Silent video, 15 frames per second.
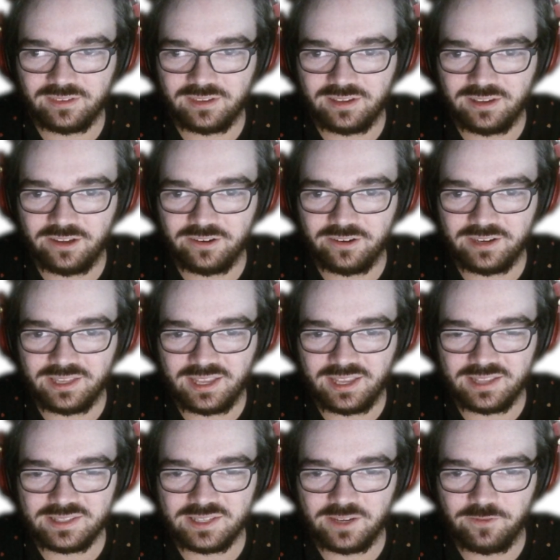I don't get that
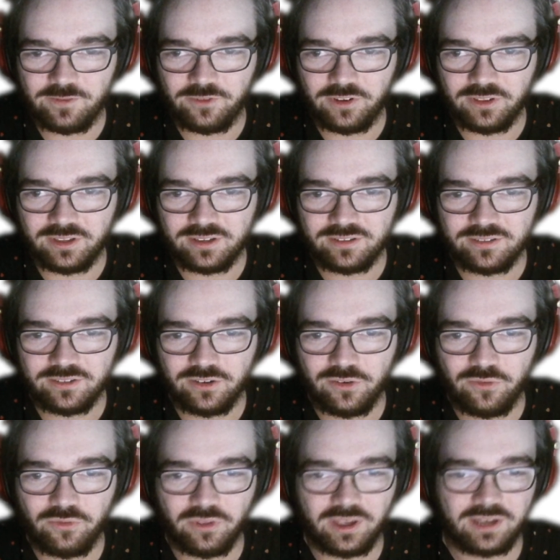same feeling of
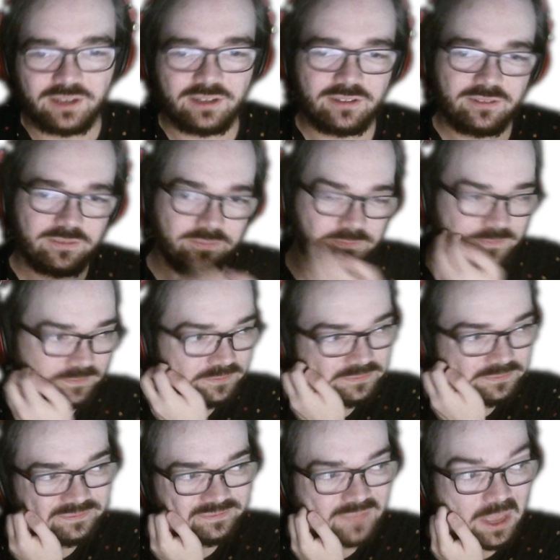like
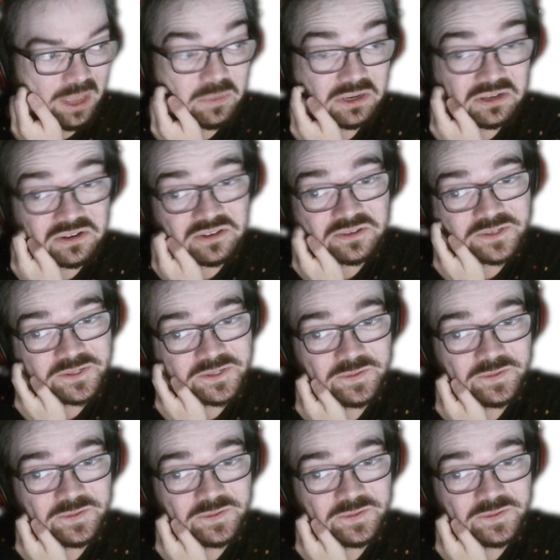epicness.